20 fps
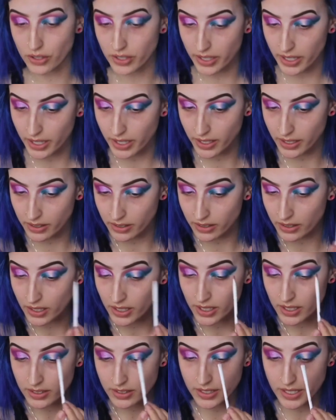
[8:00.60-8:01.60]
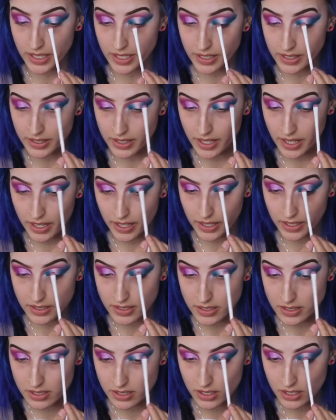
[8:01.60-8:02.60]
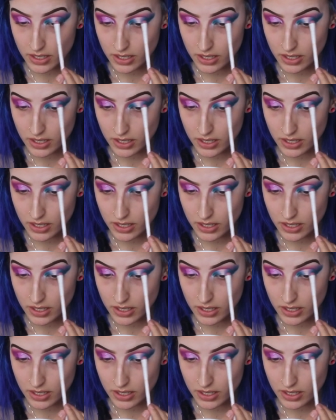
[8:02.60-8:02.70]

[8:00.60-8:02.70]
and laying that